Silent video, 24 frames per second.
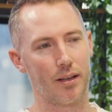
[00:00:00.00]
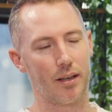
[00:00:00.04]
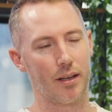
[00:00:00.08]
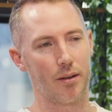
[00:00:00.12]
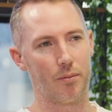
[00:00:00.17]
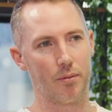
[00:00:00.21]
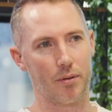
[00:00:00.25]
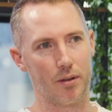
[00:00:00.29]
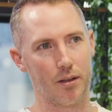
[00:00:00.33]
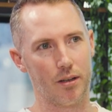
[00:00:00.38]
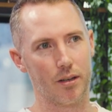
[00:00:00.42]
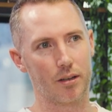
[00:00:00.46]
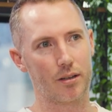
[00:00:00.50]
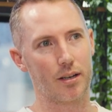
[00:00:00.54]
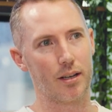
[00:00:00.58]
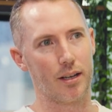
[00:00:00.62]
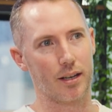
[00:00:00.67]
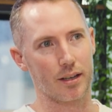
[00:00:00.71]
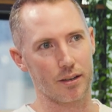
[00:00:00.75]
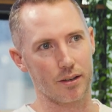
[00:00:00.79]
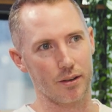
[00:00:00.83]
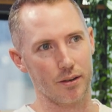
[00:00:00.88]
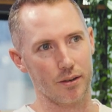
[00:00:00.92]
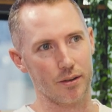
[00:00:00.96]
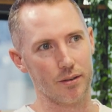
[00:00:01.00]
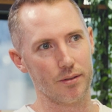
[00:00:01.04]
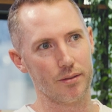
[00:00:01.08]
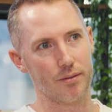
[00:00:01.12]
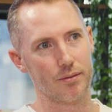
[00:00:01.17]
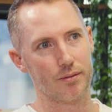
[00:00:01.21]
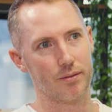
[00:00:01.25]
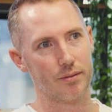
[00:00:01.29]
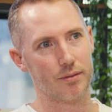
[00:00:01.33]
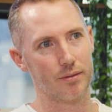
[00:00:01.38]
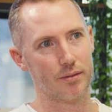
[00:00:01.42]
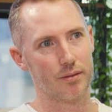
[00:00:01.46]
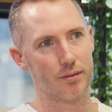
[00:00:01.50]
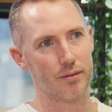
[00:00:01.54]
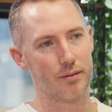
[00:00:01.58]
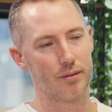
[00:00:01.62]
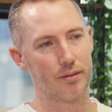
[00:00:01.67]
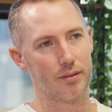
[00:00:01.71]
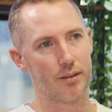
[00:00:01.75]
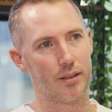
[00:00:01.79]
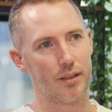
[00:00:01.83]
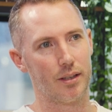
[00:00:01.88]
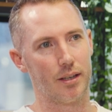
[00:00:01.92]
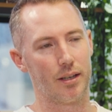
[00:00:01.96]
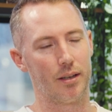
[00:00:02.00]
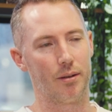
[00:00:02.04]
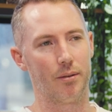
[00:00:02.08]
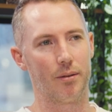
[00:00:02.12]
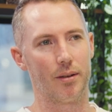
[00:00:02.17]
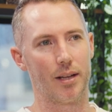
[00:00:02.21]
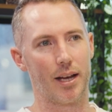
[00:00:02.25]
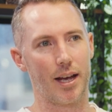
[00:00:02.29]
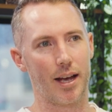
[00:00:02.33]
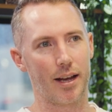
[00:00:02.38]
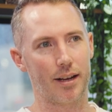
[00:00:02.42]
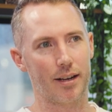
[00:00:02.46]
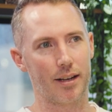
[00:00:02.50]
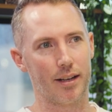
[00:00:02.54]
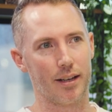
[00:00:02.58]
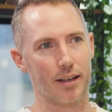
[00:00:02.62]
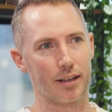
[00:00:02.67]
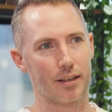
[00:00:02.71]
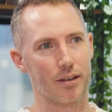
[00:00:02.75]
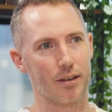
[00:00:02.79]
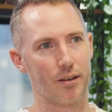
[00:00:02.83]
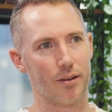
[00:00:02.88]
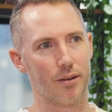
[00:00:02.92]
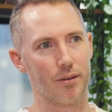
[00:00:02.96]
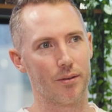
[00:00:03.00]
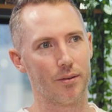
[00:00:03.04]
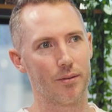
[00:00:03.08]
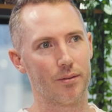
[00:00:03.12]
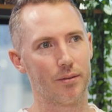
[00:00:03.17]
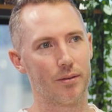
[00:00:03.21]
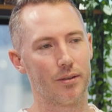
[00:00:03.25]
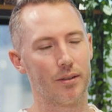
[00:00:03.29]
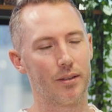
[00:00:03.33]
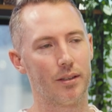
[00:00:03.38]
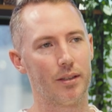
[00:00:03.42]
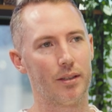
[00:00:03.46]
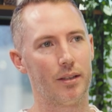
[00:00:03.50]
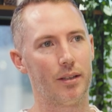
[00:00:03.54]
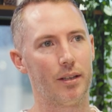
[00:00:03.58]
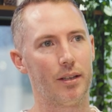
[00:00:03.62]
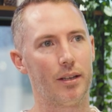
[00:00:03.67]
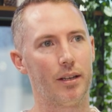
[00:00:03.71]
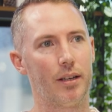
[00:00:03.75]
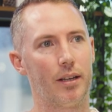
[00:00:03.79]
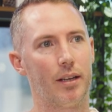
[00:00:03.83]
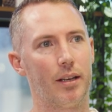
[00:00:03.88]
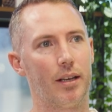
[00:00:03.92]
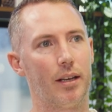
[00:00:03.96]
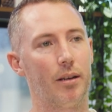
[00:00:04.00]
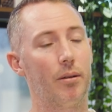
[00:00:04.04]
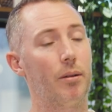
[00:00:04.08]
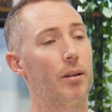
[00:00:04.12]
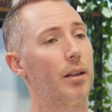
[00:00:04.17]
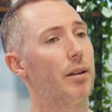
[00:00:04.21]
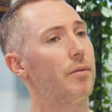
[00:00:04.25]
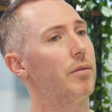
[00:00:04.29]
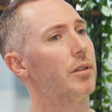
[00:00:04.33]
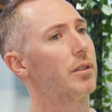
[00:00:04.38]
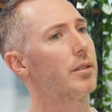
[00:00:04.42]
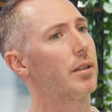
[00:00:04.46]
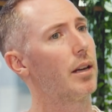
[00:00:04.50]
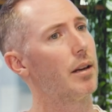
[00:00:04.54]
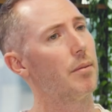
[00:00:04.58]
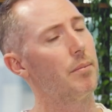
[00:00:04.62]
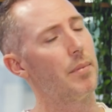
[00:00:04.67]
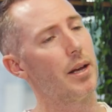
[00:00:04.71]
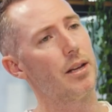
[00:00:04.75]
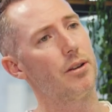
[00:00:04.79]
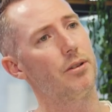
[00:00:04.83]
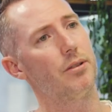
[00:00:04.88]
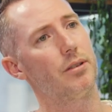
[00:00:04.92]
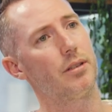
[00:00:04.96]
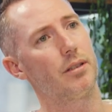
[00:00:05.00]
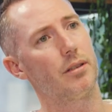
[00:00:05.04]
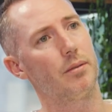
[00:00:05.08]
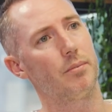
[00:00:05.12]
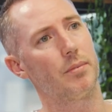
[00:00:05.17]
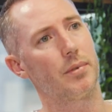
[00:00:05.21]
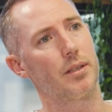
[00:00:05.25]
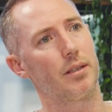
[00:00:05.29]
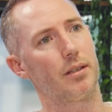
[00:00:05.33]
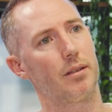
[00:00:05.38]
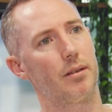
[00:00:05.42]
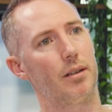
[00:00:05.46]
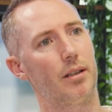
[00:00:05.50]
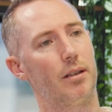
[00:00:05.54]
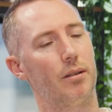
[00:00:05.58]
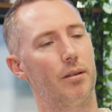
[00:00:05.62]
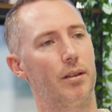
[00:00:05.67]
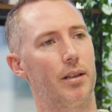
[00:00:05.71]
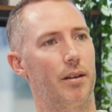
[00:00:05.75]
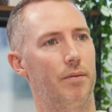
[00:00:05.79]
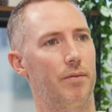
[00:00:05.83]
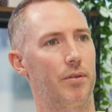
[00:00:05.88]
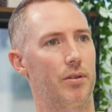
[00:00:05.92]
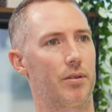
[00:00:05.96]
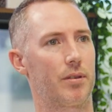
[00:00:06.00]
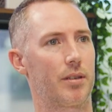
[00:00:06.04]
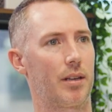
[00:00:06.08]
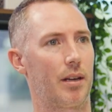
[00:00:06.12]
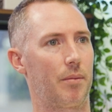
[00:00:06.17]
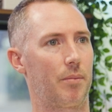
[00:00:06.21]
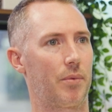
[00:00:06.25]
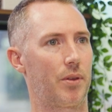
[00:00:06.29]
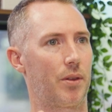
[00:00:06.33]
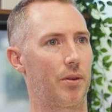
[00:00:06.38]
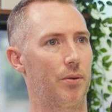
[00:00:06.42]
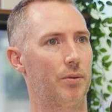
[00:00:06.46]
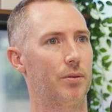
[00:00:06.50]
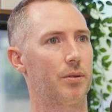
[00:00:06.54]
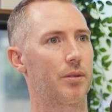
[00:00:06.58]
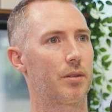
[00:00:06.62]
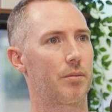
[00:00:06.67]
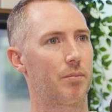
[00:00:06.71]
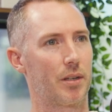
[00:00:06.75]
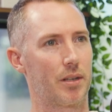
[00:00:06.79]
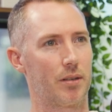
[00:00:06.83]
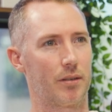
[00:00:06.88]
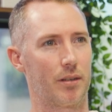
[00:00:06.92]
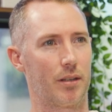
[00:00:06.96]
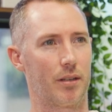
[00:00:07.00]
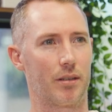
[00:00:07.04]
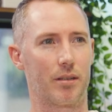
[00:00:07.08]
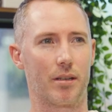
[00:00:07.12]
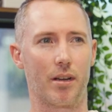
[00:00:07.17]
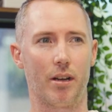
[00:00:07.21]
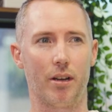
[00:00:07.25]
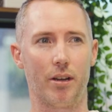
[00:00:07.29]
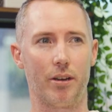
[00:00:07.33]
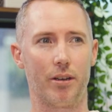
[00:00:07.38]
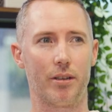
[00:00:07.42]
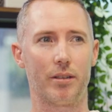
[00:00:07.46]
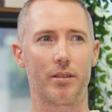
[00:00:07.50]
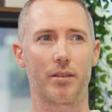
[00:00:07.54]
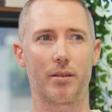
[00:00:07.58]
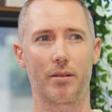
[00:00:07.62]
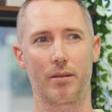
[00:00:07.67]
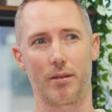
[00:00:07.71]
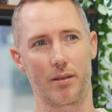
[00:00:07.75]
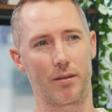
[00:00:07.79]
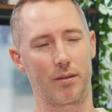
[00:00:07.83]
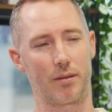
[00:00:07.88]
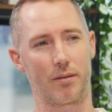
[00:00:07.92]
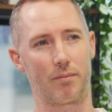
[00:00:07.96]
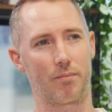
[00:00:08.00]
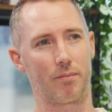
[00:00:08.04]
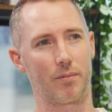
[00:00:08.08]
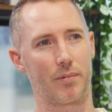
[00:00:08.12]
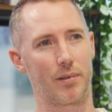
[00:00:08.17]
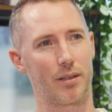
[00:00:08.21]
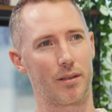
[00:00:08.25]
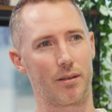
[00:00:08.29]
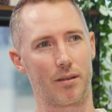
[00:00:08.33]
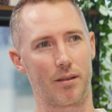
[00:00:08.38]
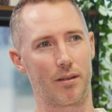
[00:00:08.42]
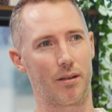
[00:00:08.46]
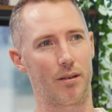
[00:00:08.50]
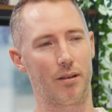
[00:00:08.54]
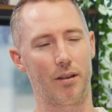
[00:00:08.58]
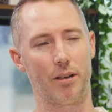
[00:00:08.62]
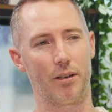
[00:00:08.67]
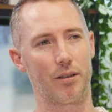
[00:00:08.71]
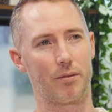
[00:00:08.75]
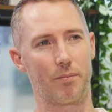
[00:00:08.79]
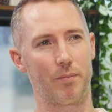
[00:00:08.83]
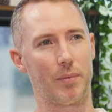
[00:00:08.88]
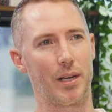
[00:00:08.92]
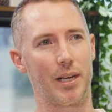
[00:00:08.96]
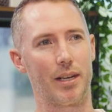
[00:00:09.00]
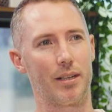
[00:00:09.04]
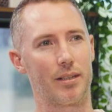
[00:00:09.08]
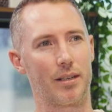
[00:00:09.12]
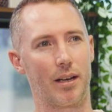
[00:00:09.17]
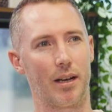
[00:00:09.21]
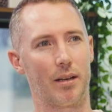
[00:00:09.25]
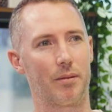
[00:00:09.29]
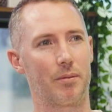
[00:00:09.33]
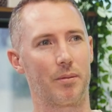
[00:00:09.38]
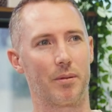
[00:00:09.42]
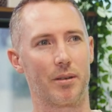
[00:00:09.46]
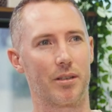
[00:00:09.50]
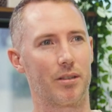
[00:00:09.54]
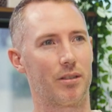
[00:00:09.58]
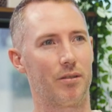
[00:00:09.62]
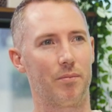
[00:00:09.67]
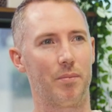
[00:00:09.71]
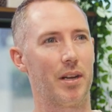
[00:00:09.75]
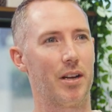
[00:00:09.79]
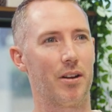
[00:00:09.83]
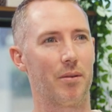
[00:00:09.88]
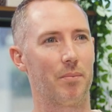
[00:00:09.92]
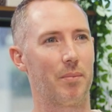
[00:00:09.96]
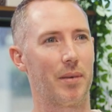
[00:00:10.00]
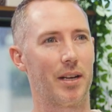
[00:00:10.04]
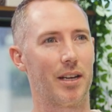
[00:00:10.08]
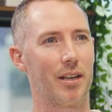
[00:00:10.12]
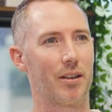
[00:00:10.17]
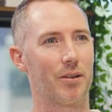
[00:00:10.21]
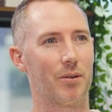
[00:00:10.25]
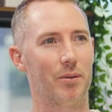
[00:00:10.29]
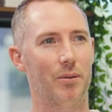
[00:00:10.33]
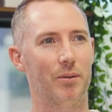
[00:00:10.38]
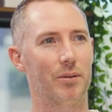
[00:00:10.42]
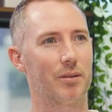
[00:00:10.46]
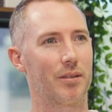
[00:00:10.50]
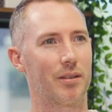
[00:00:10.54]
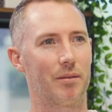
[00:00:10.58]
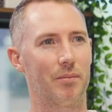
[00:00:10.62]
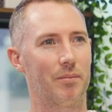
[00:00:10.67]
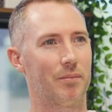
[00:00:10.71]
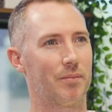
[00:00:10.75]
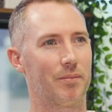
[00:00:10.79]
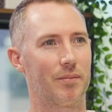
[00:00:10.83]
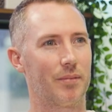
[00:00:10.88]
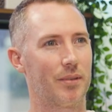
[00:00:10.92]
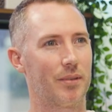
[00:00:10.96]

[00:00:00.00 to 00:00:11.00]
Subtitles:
It will look like you. It'll act like you. It'll have your same mannerisms. It'll have your same thoughts because it's learnt. It's learnt many times because you've been on many calls and